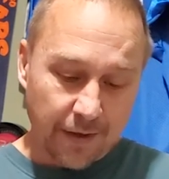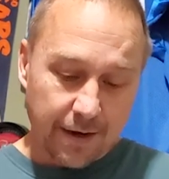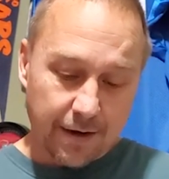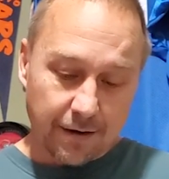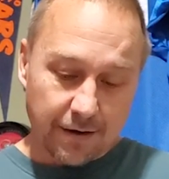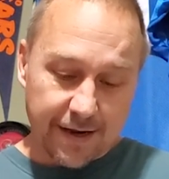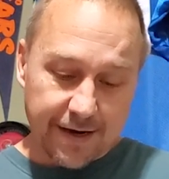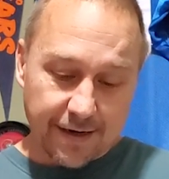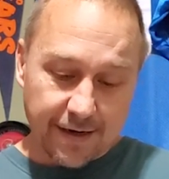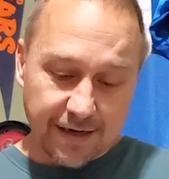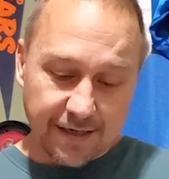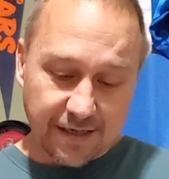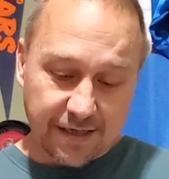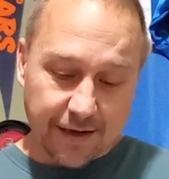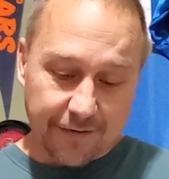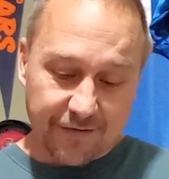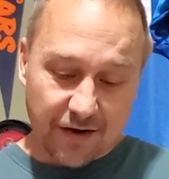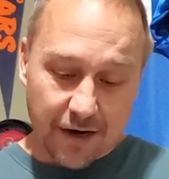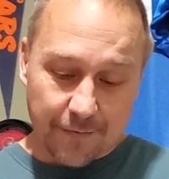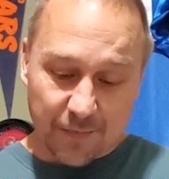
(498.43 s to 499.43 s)
Atlanta has
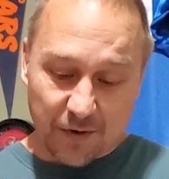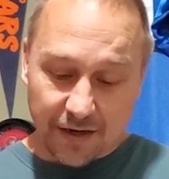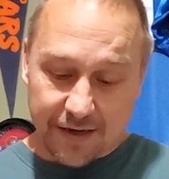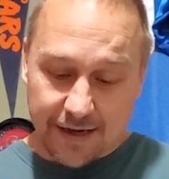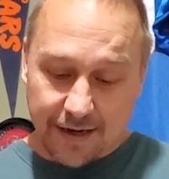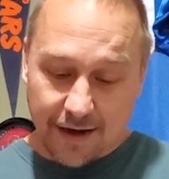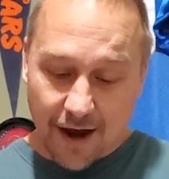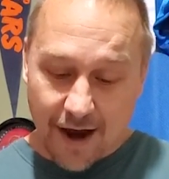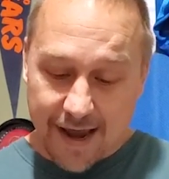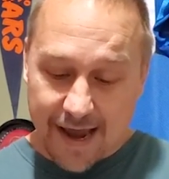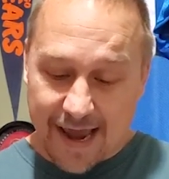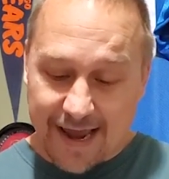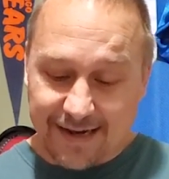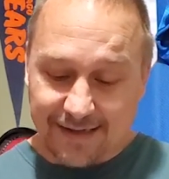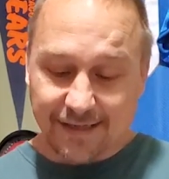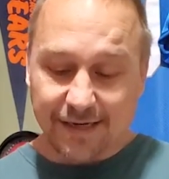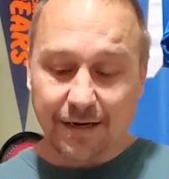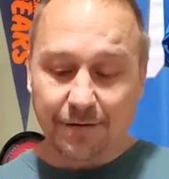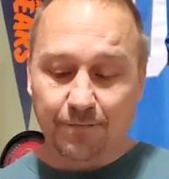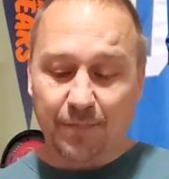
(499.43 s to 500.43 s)
given up a league-high
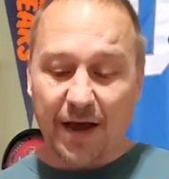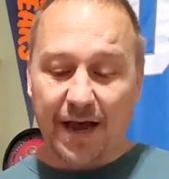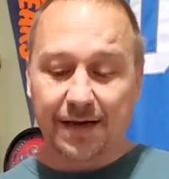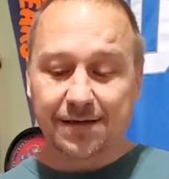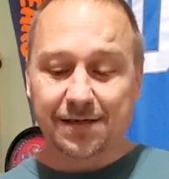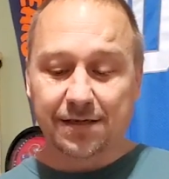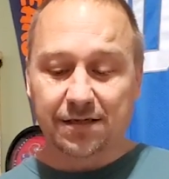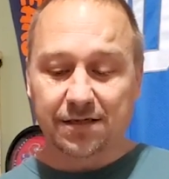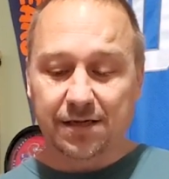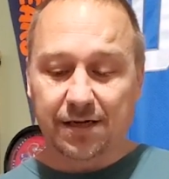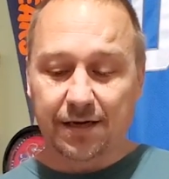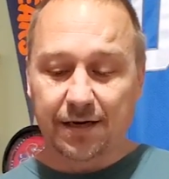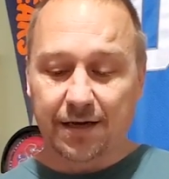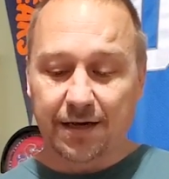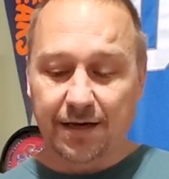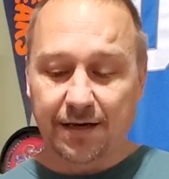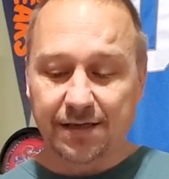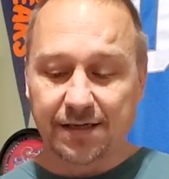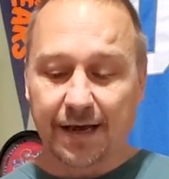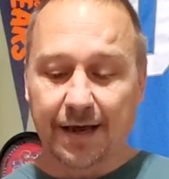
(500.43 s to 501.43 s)
18 passing
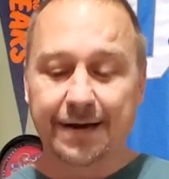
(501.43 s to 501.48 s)
TDs